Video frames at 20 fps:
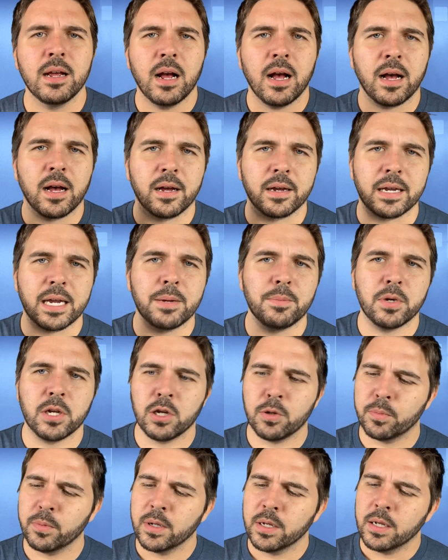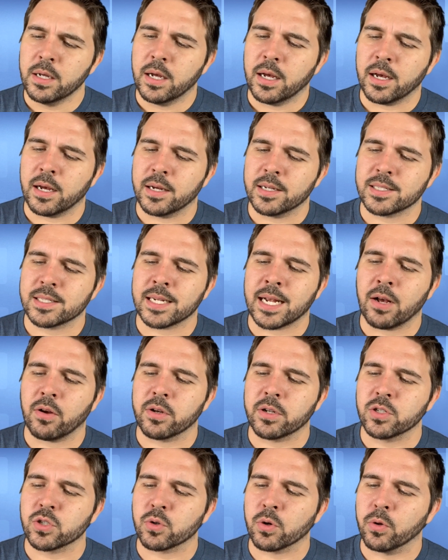GameCube style
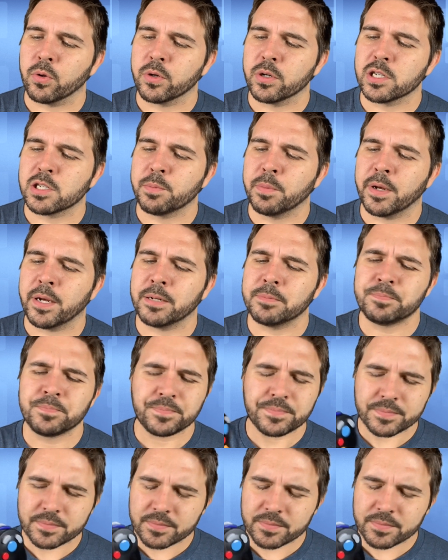controllers, but